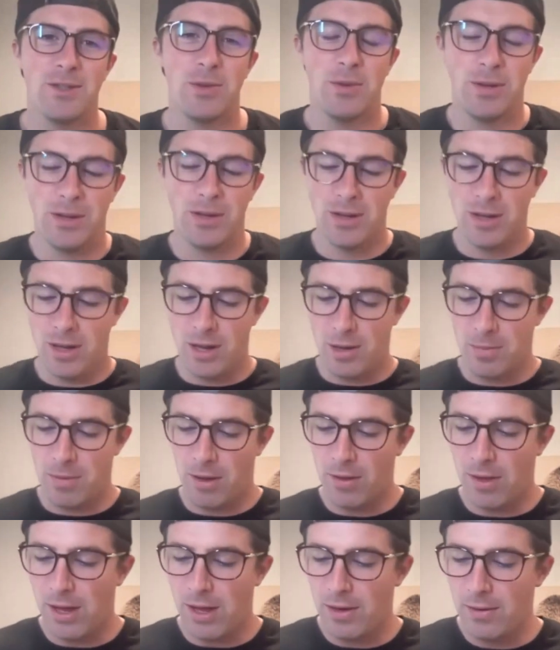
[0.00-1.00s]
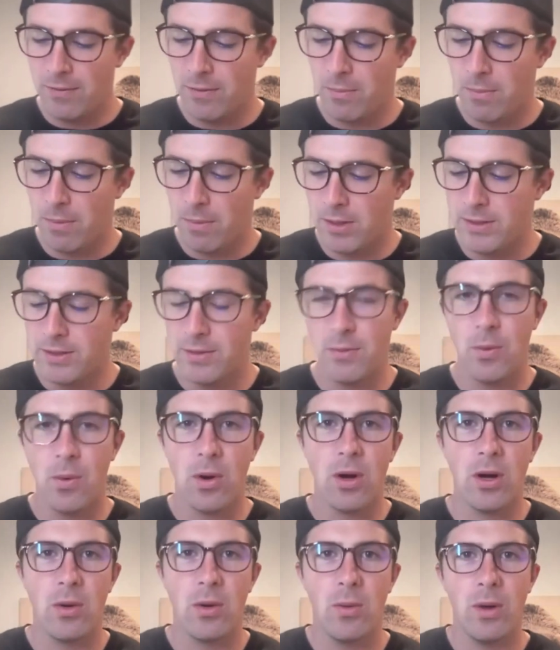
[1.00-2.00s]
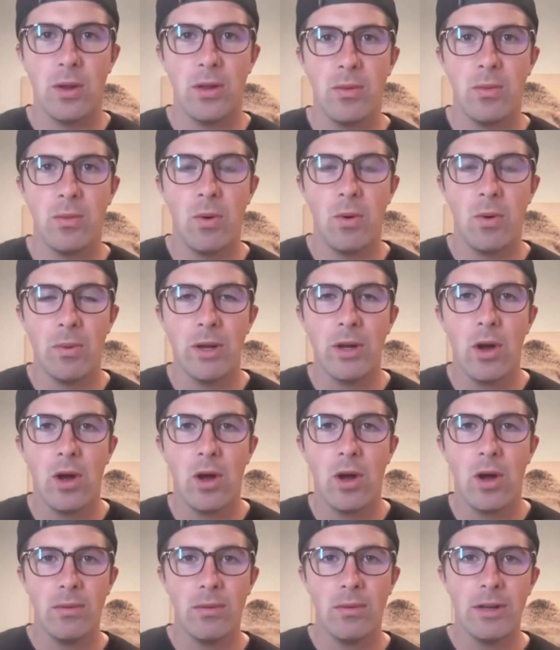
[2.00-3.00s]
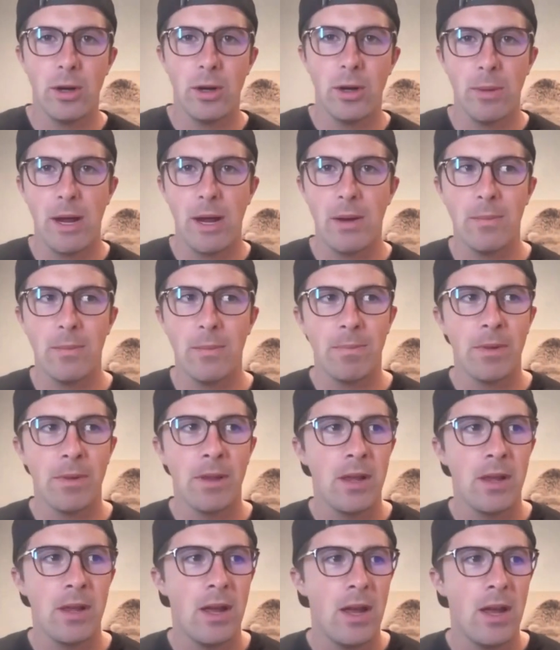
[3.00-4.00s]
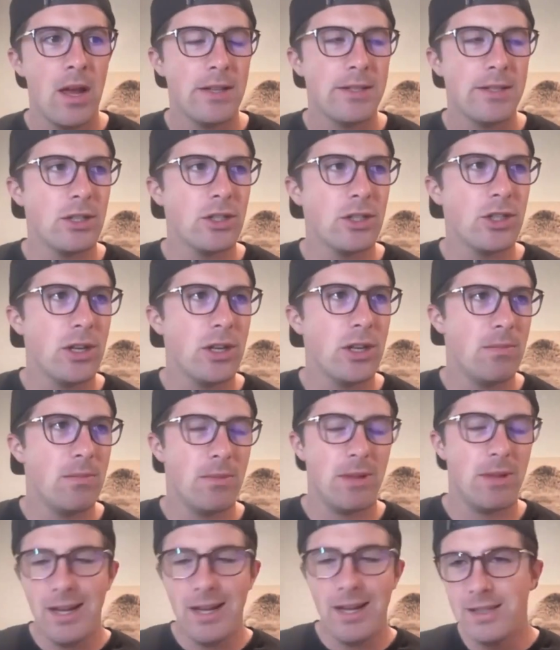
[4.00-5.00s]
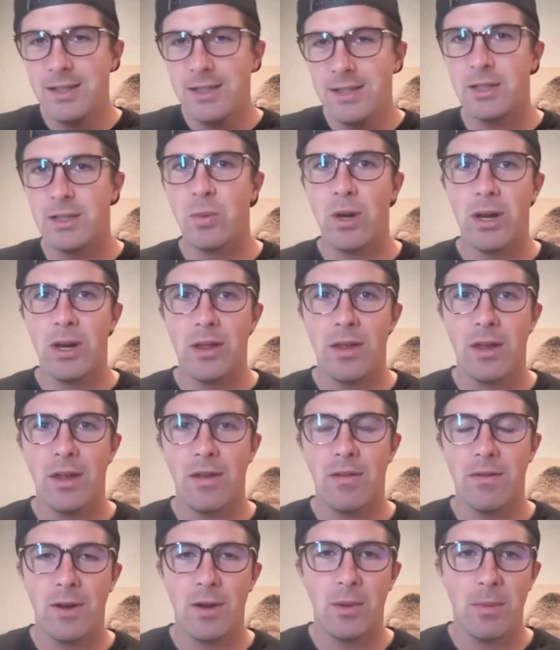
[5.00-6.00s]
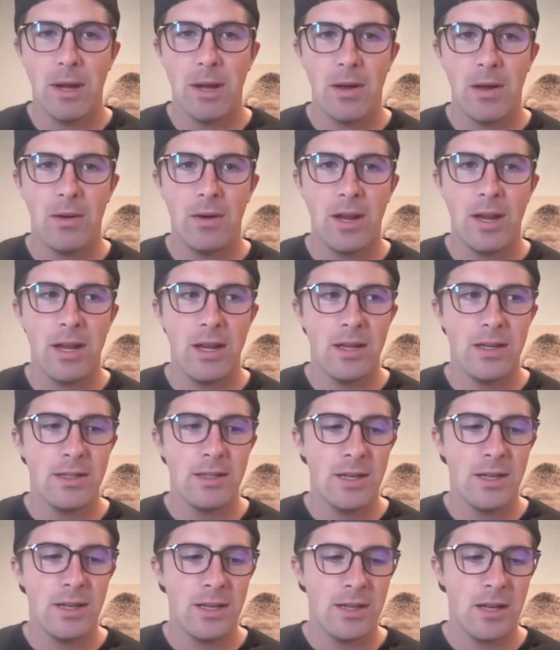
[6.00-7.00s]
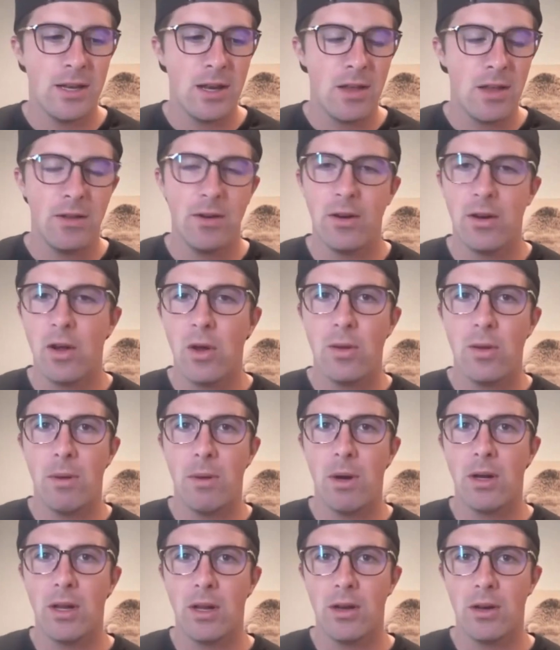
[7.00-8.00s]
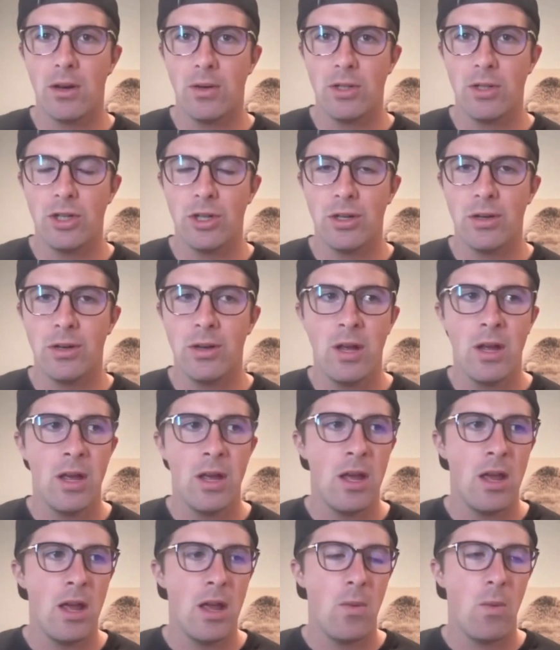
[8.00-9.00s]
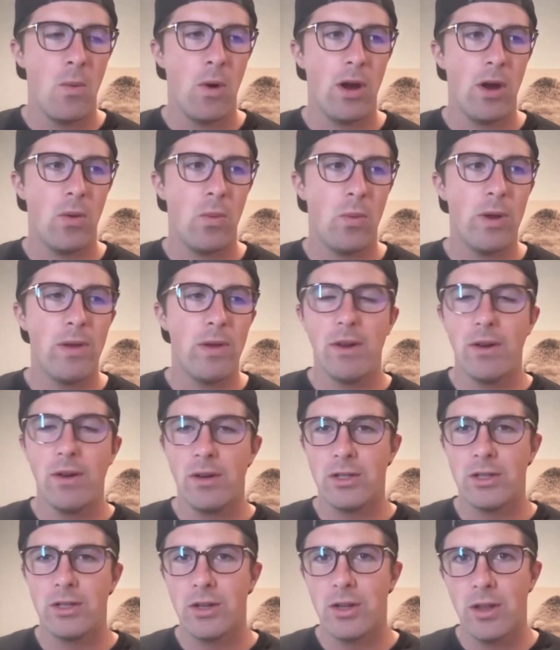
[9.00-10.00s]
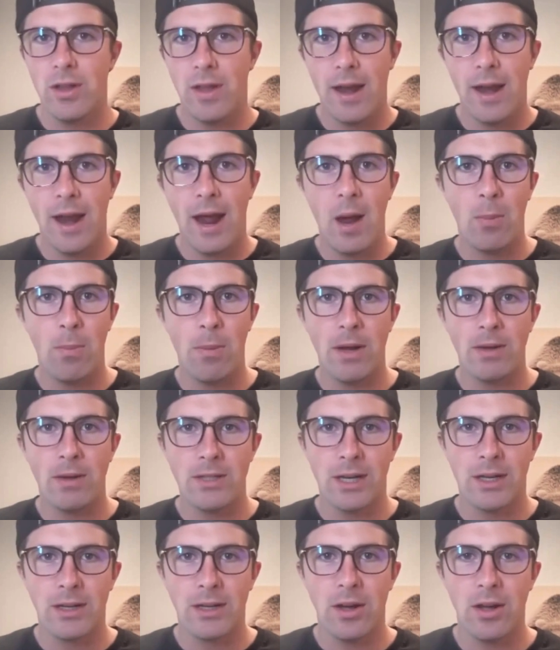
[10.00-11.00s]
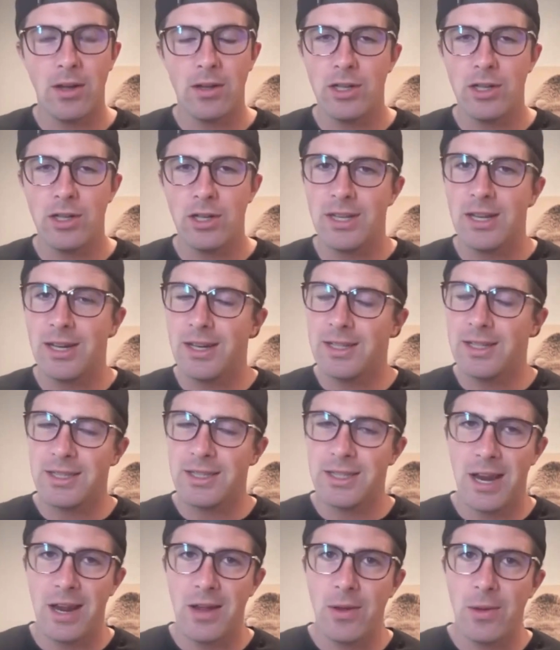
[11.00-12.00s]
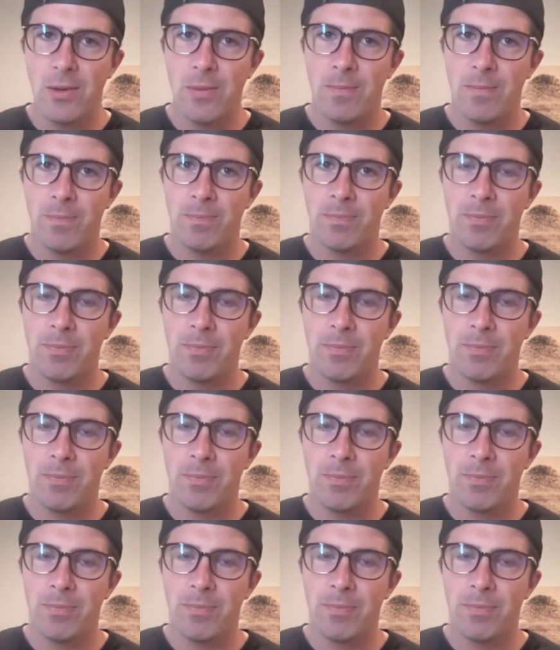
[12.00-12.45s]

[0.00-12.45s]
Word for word: doing um, a lot of impressive work with what we call nearbound. Essentially, the easiest way to think of nearbound is it's another go to market notion where we've understood that outbound technology is getting stale.